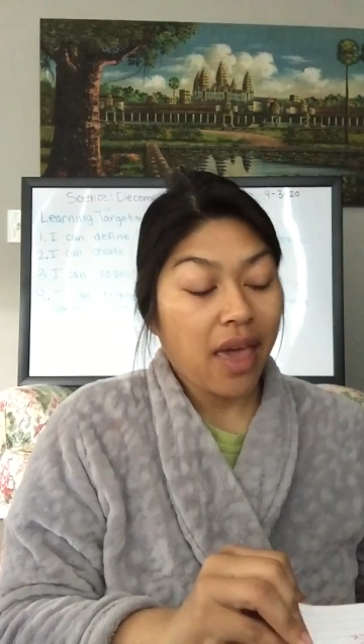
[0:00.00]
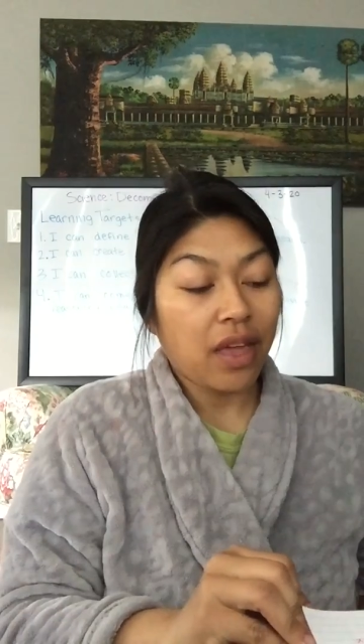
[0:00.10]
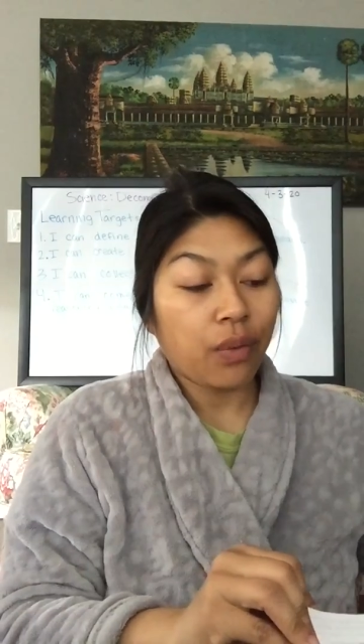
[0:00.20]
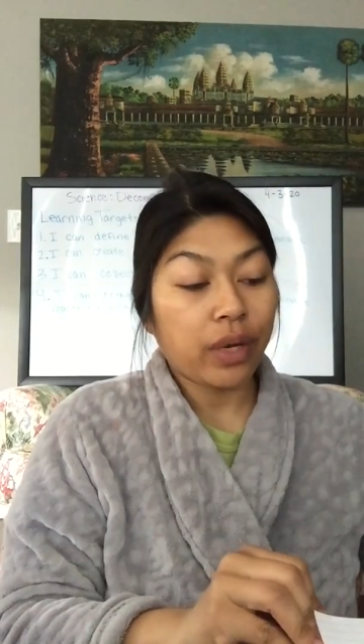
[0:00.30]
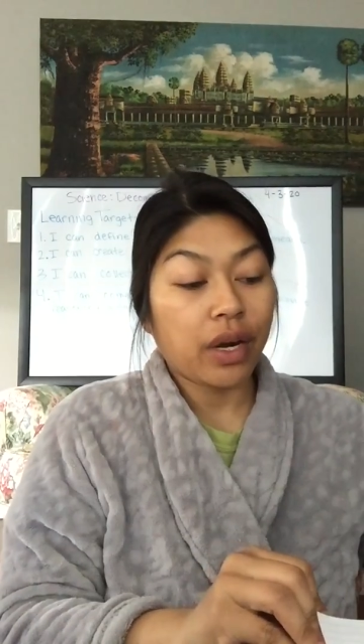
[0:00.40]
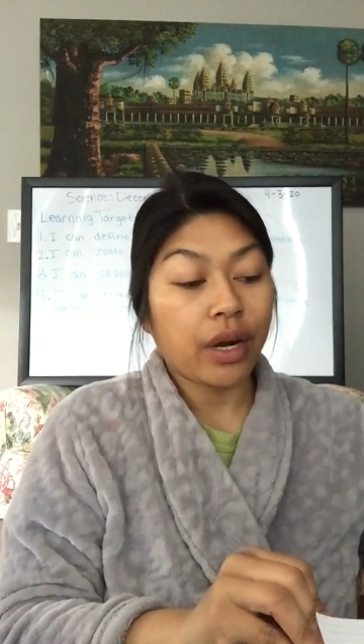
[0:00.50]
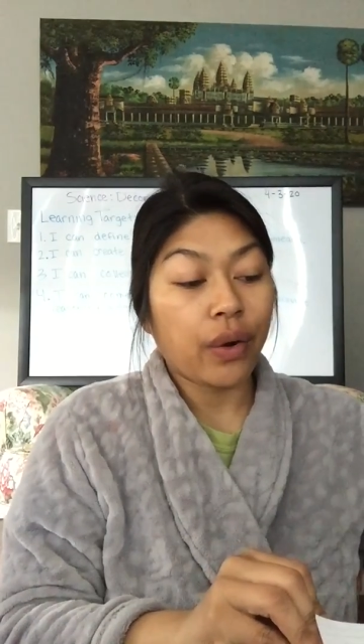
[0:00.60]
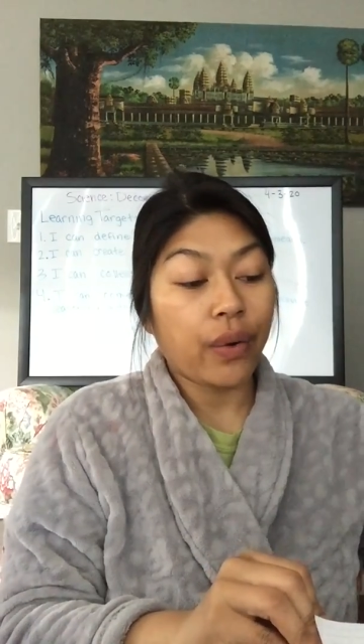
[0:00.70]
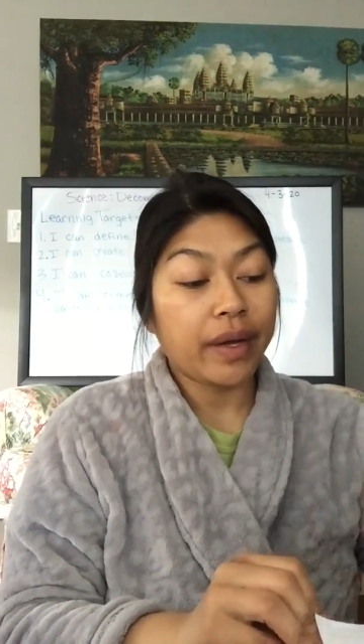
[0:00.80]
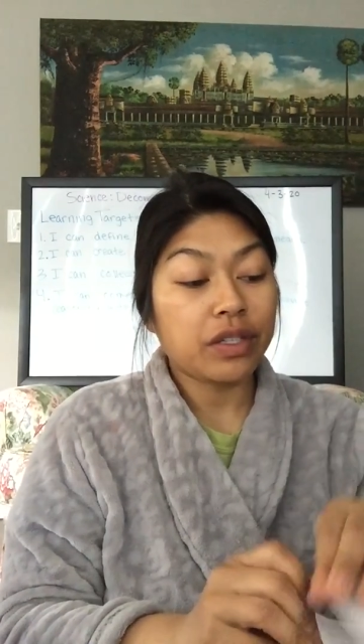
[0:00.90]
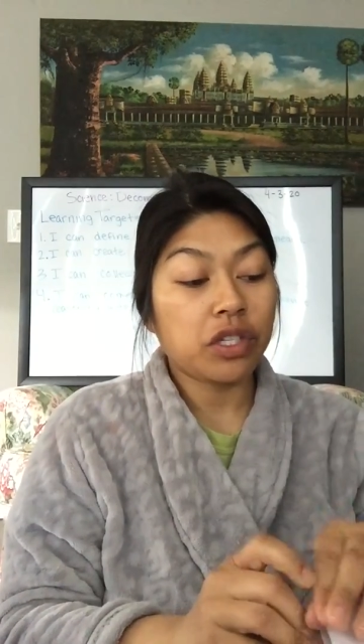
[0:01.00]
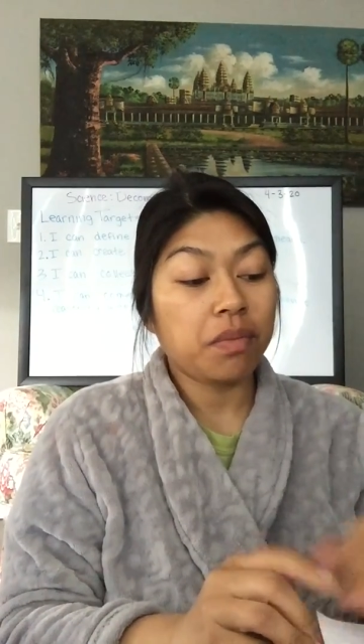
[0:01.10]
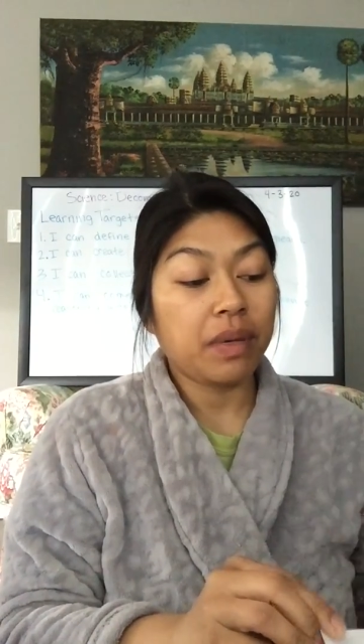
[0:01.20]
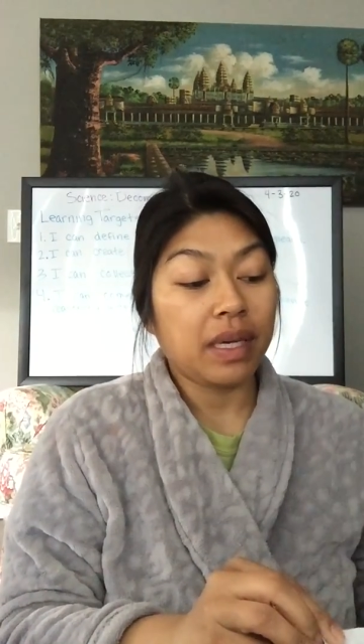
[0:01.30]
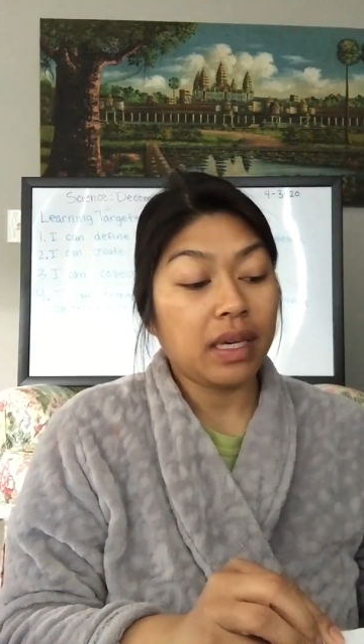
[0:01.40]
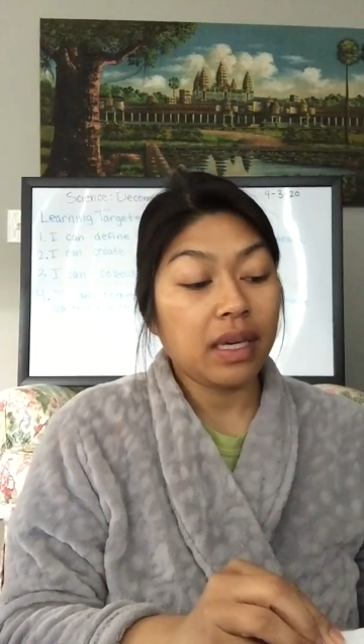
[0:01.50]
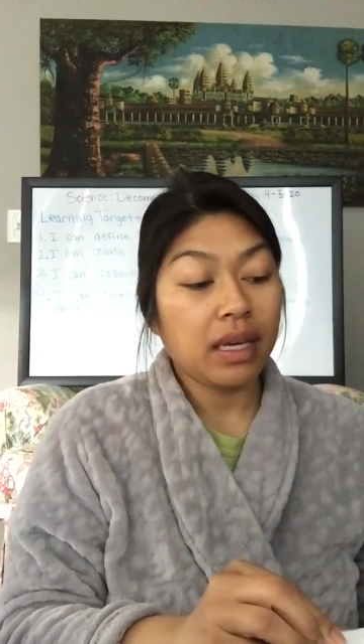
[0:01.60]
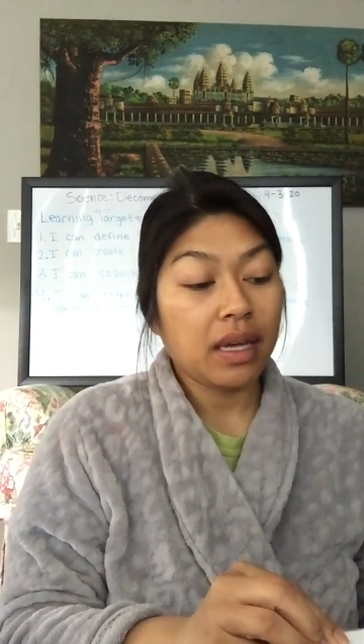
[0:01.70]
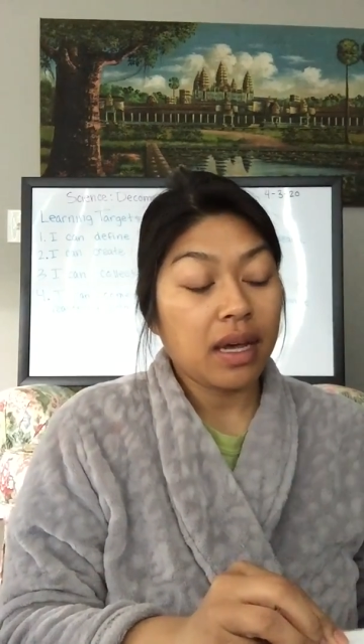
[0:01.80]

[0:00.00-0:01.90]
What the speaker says: and then we are going to be